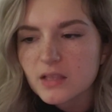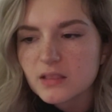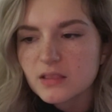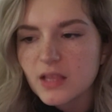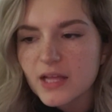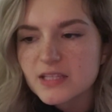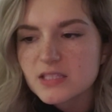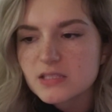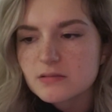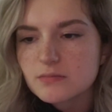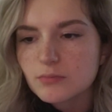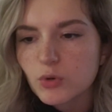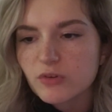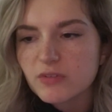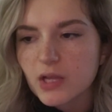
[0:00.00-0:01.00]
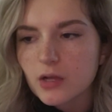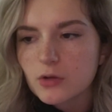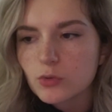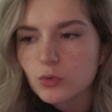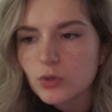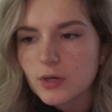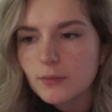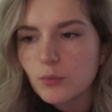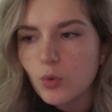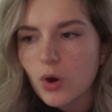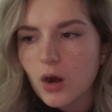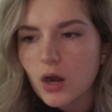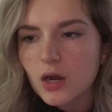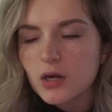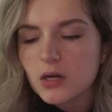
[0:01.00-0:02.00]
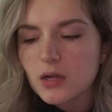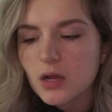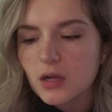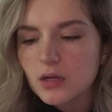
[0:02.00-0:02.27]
that's more like a grimoire.